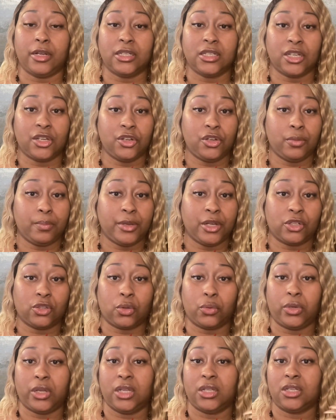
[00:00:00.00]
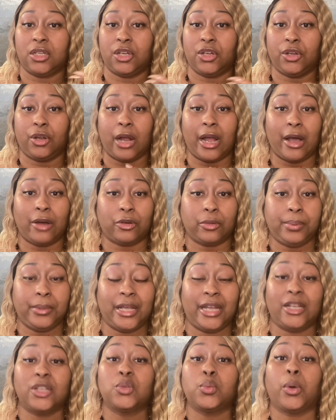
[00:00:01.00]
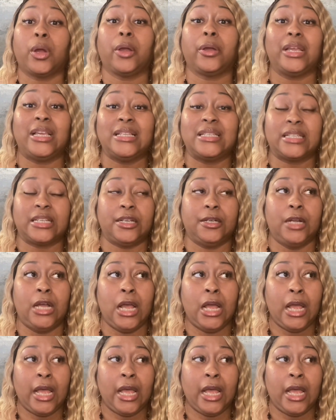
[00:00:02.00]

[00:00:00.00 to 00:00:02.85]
Is it in your big three? Is it in your outer planets? Where is it?